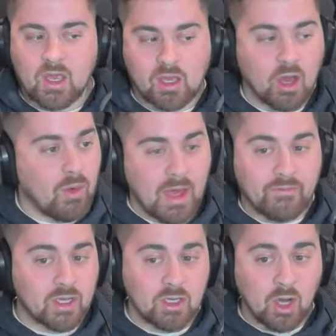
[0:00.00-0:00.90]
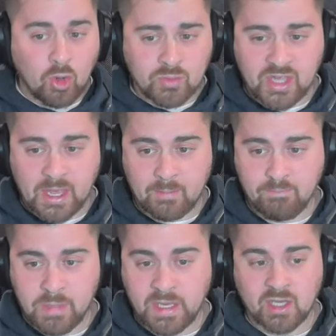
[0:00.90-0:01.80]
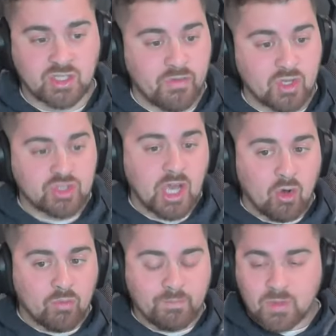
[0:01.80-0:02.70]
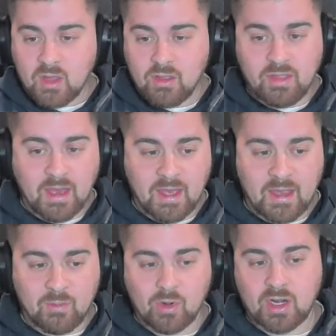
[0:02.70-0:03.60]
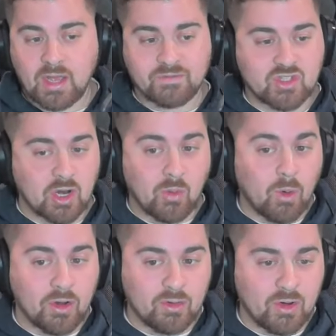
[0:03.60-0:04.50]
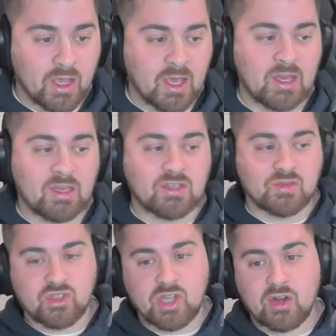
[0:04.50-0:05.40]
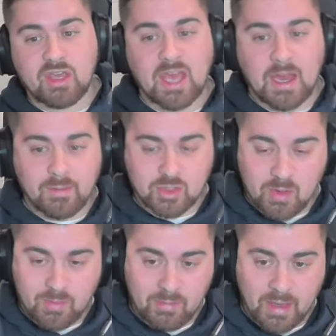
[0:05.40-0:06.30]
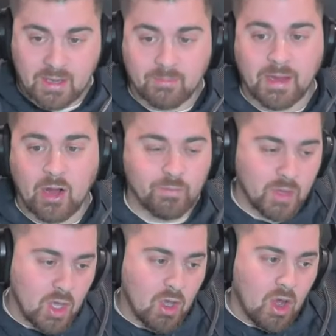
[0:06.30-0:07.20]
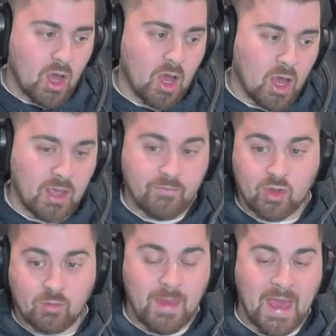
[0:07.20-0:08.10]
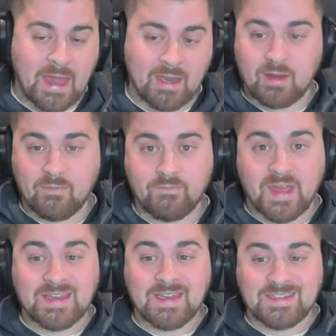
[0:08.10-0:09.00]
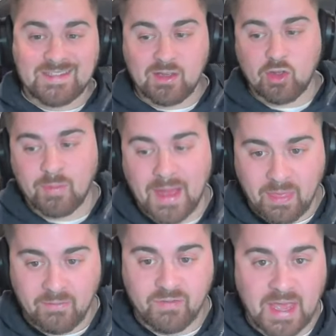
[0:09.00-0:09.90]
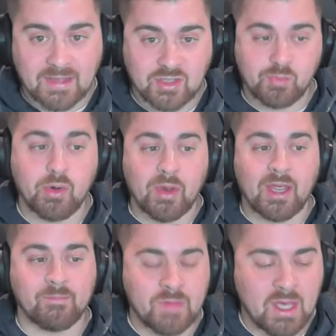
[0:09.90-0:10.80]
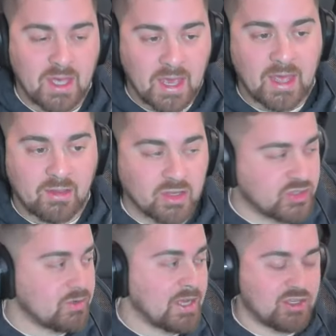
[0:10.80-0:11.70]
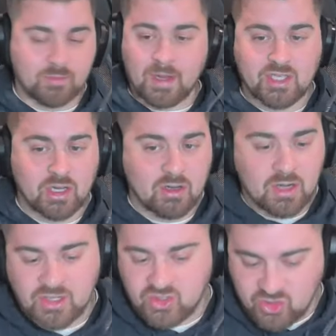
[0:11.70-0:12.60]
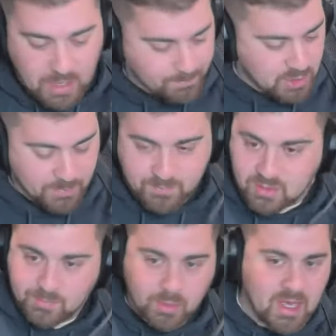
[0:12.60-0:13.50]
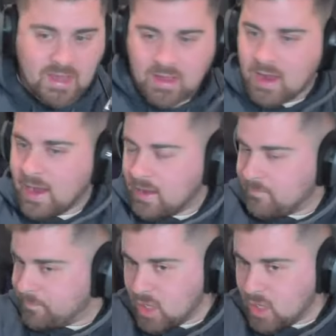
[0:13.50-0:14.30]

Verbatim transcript: go have a good homestand because if you don't, then we're going to have to start wondering, and some snarky comments might be made about uh, if you're mad and offended still by the fans booing. And listen, I took my turn. I stepped up to the plate. I